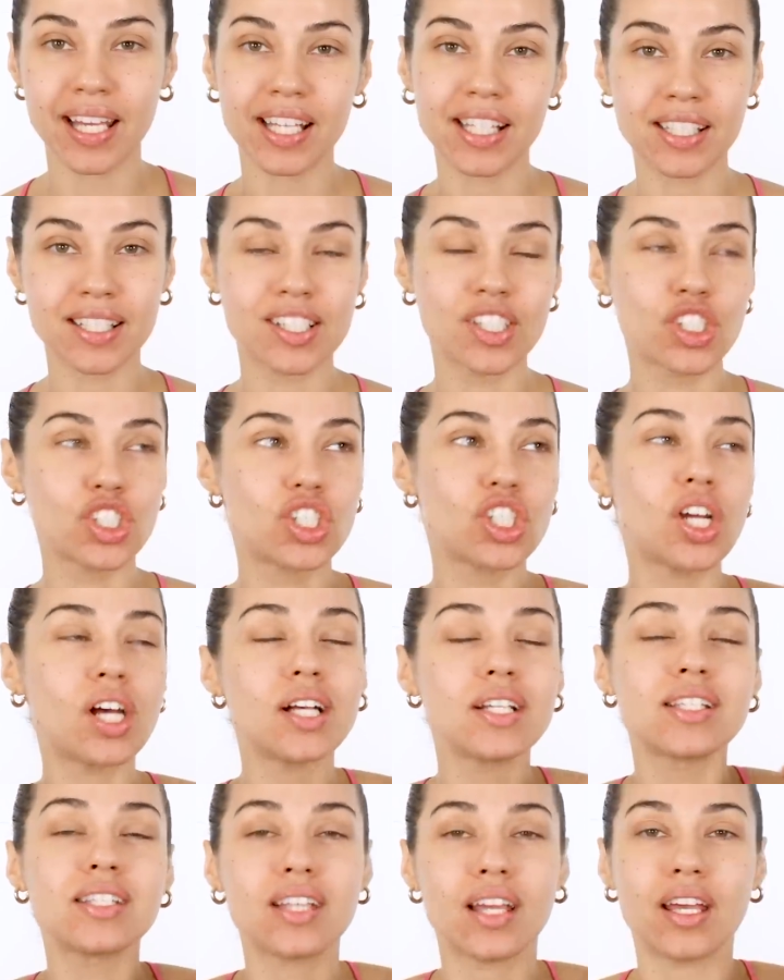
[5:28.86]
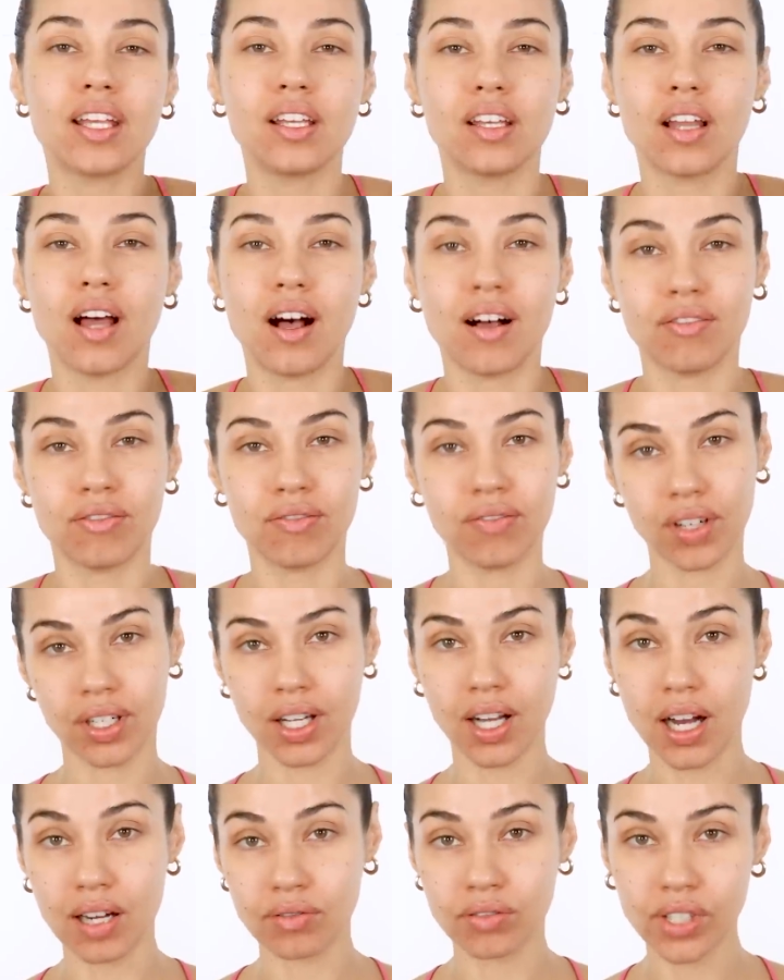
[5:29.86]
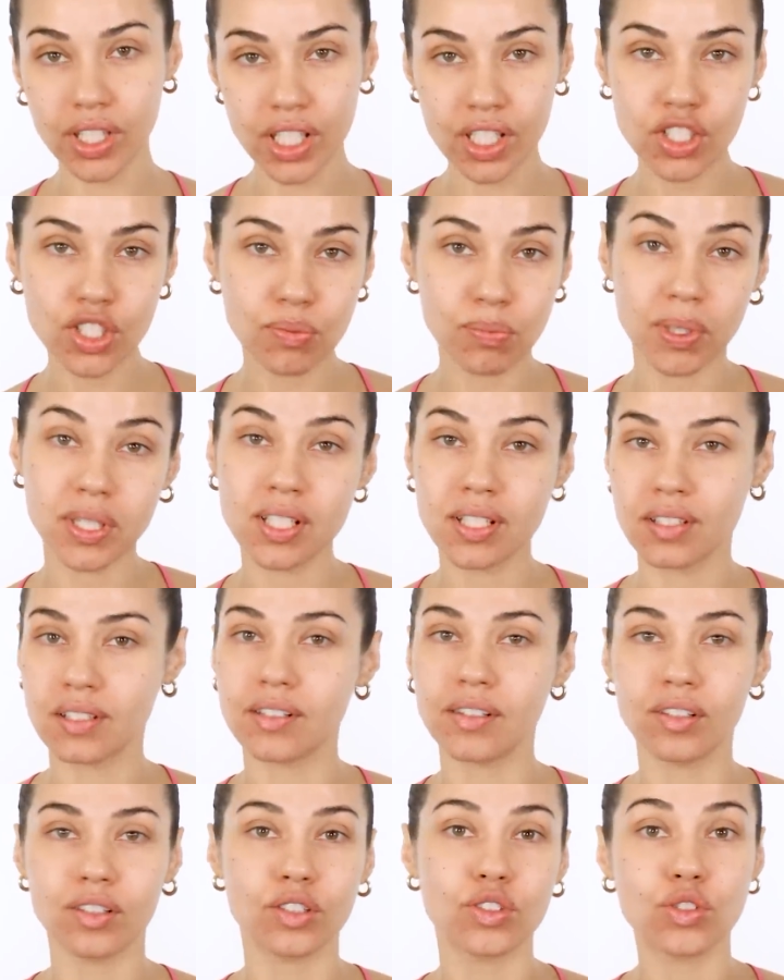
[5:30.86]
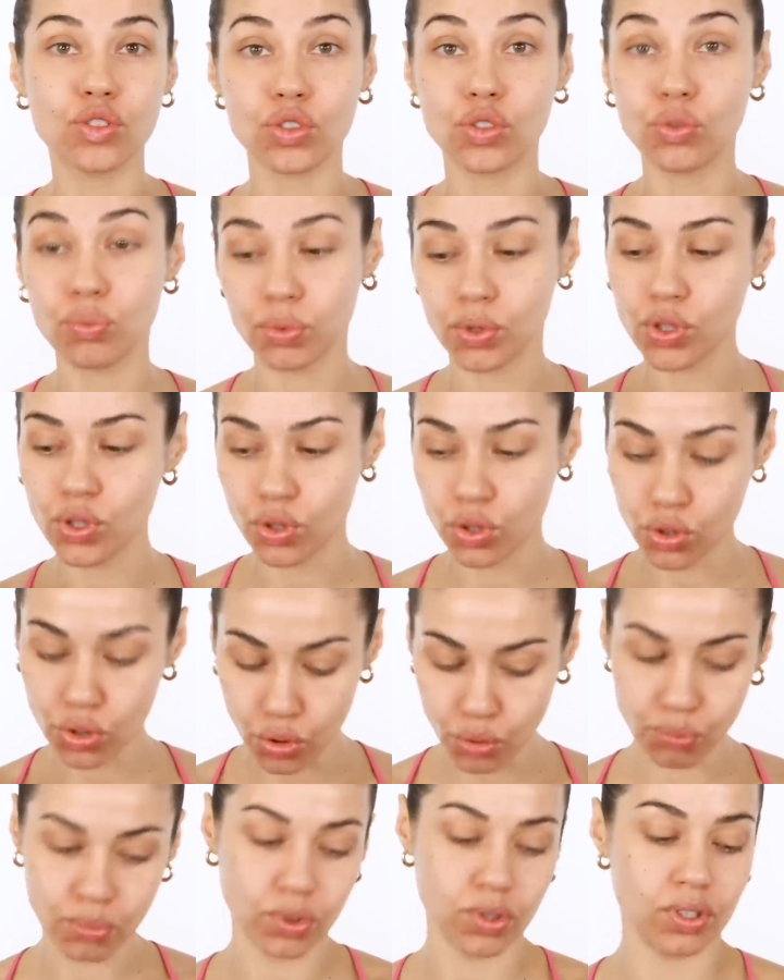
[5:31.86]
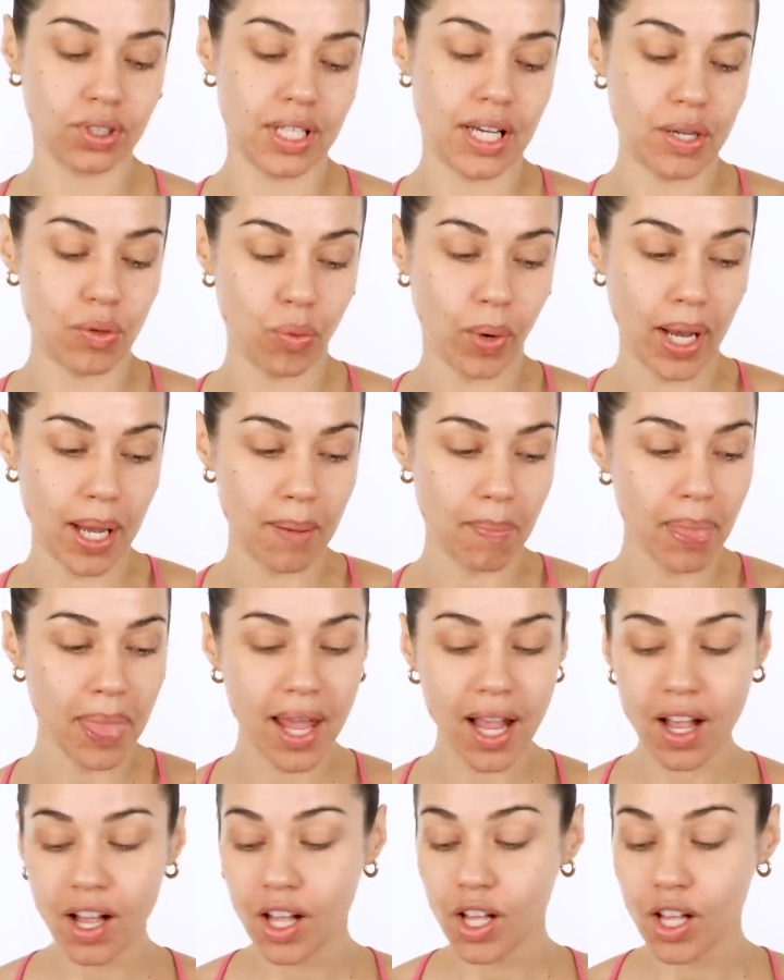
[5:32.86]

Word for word: It's just enough coverage, but still super, super lightweight.